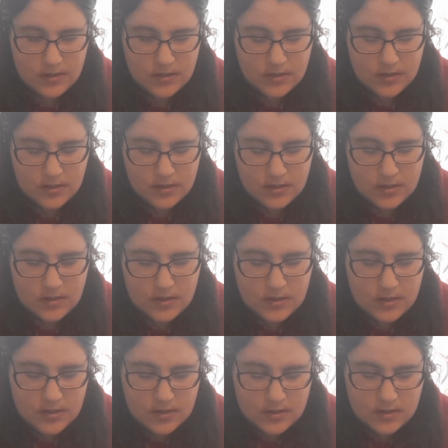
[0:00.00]

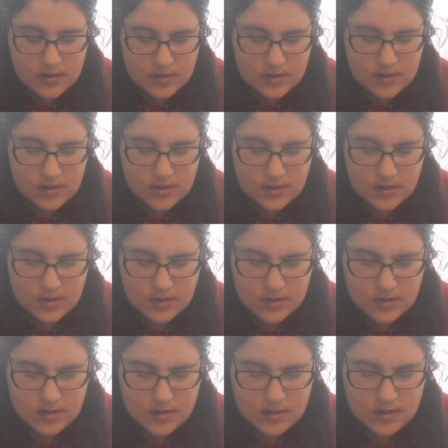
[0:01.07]

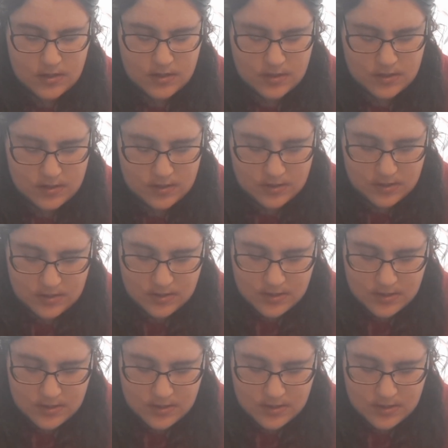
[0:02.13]
No one is speaking in this clip.